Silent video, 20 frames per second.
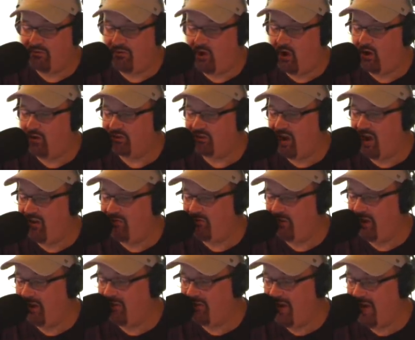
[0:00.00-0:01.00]
falls
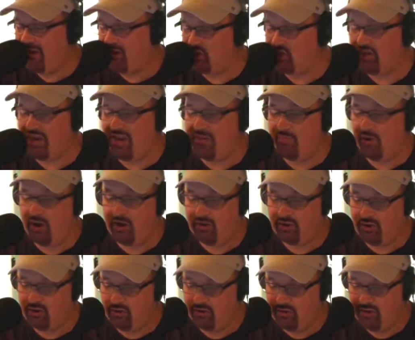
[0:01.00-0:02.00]
off like that. Shame
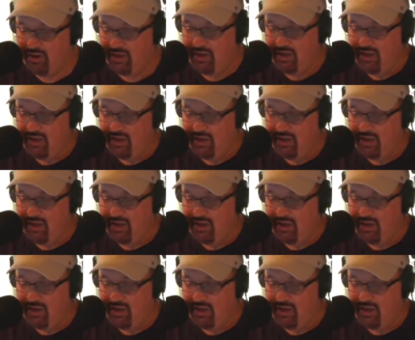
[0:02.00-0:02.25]
on you.